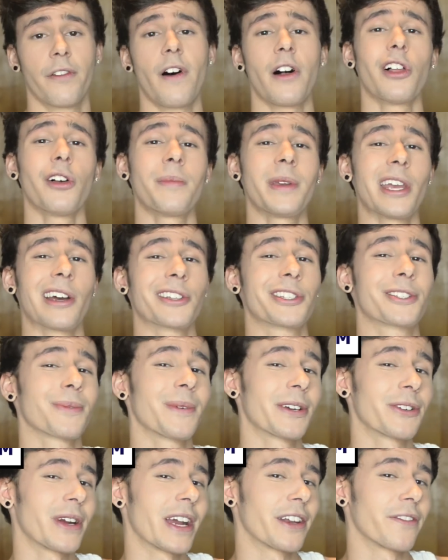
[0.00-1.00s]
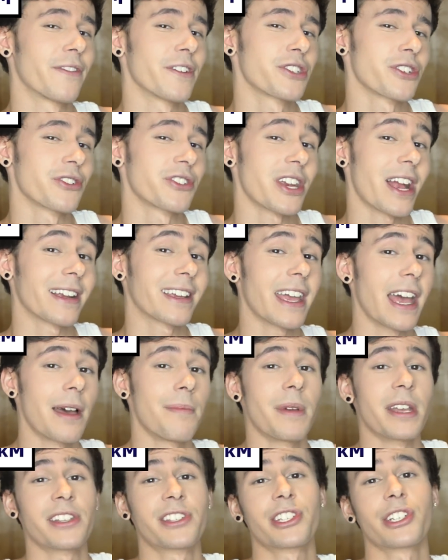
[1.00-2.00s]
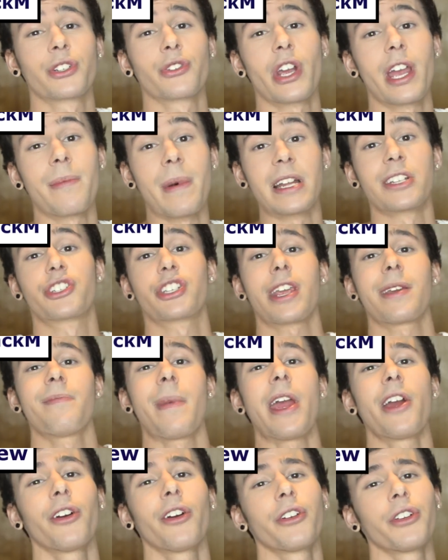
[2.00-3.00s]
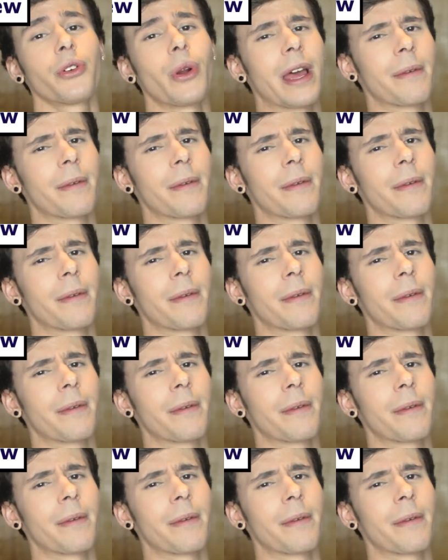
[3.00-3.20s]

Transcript: Follow me on Twitter at @OfficialJackM, Instagram at @JMerridew,